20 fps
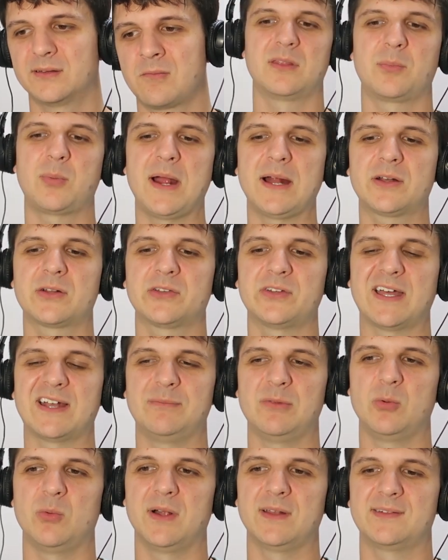the practical side of
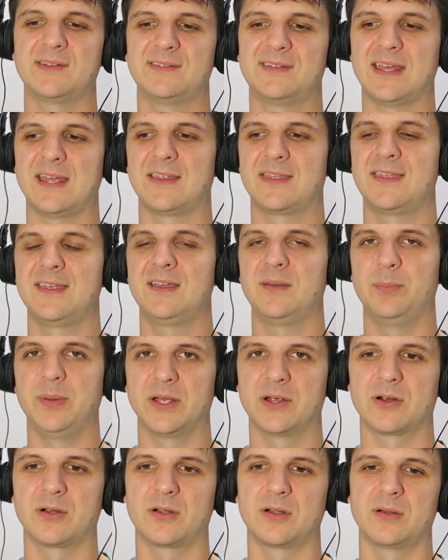me wants to say, think
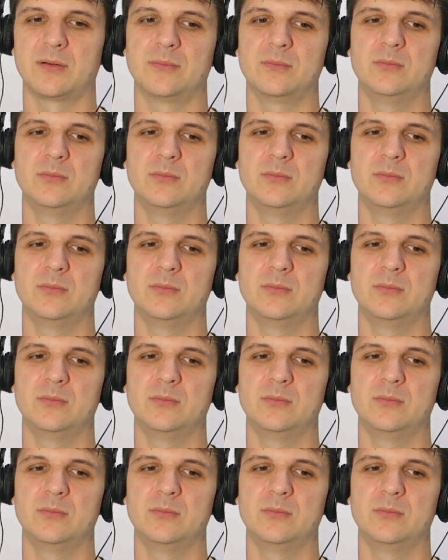bigger,